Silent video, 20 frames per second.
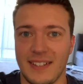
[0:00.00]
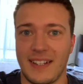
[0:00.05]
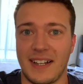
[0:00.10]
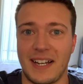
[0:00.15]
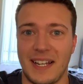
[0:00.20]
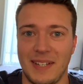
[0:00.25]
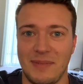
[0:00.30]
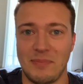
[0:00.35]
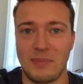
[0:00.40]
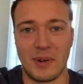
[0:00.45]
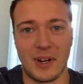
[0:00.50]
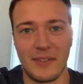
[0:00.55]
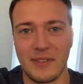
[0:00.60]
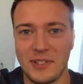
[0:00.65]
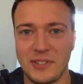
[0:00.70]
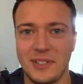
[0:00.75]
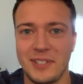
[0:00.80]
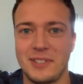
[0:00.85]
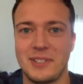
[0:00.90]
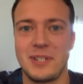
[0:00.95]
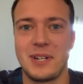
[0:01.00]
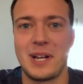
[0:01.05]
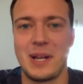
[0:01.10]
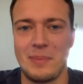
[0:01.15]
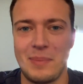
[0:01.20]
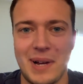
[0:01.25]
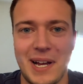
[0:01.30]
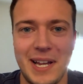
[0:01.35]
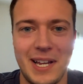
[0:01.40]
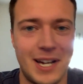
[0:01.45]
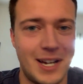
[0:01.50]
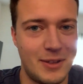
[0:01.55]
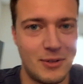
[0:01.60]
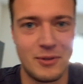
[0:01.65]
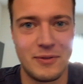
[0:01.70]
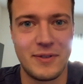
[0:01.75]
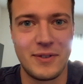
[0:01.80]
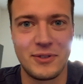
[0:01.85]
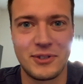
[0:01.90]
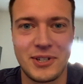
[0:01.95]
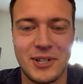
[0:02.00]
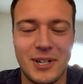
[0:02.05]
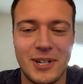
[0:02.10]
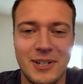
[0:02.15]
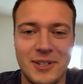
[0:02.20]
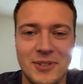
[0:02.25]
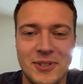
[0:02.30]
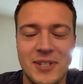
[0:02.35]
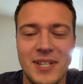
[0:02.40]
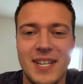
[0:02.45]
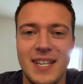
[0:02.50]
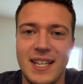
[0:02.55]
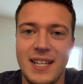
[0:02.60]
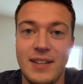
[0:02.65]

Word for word: I obviously did not buy either of those cars.